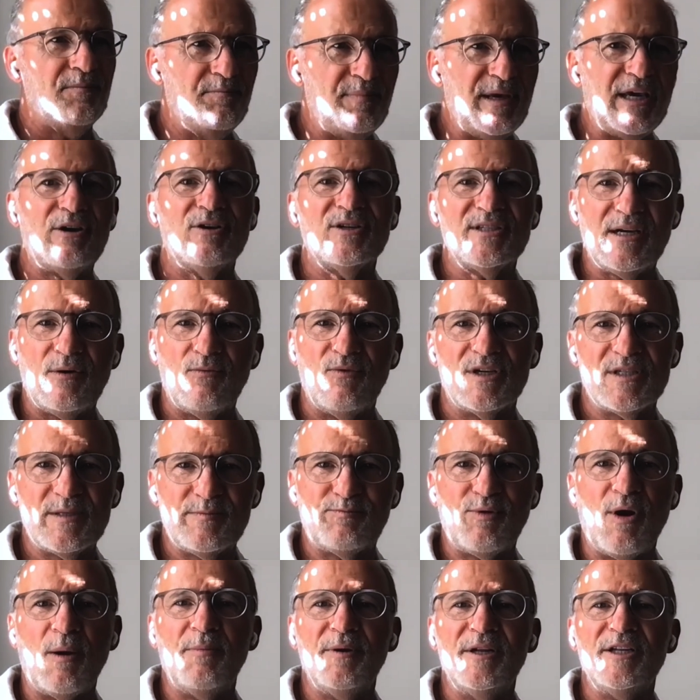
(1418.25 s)
because I was
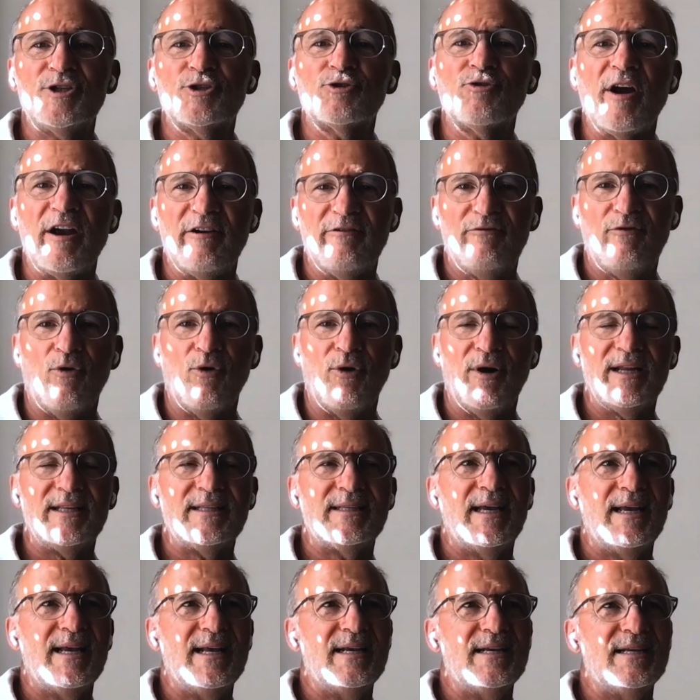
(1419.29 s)
properly trained for it.
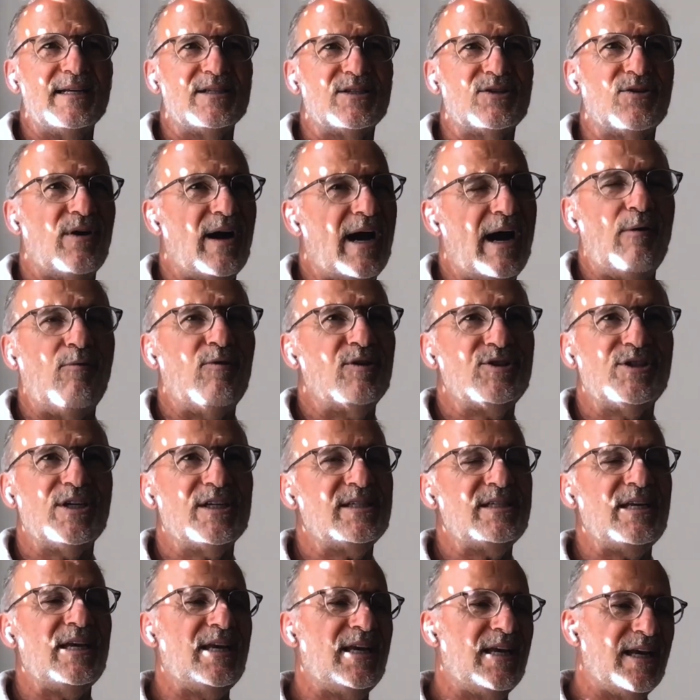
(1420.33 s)
So I was yeah.
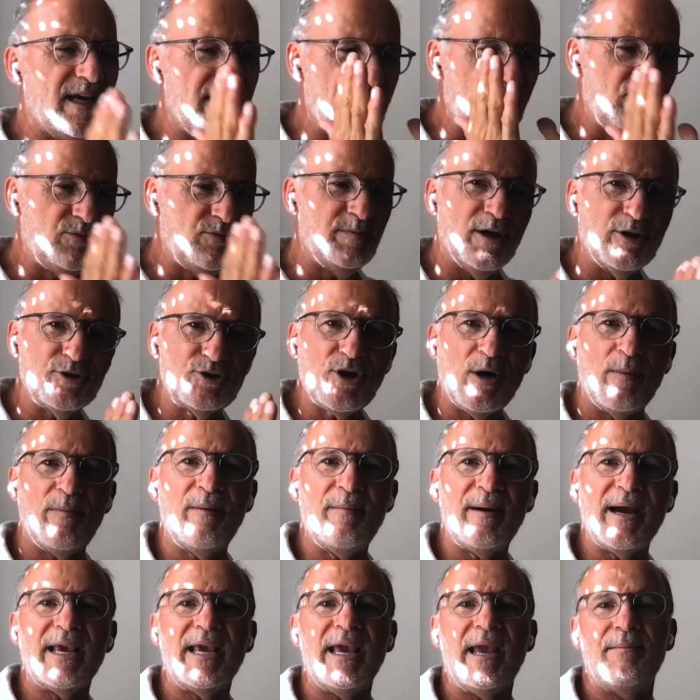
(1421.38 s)
just thinking I need to be on top
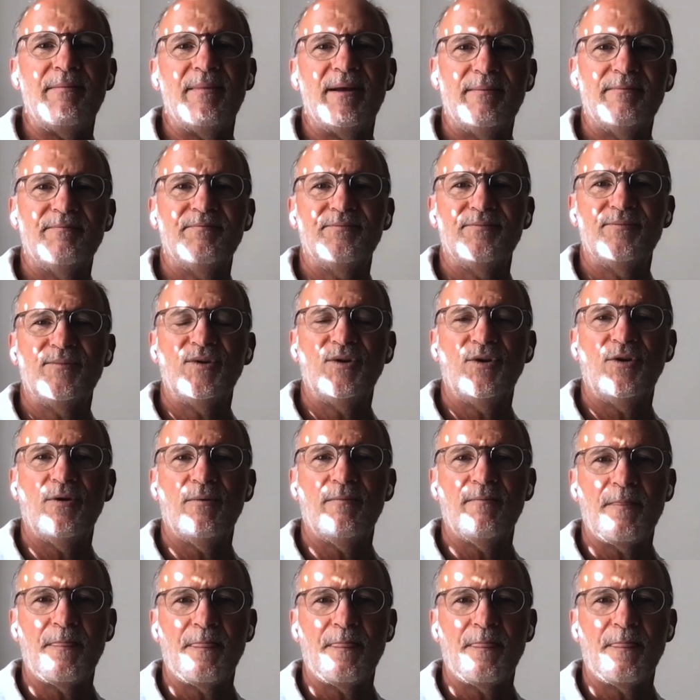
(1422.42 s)
of my game, you know.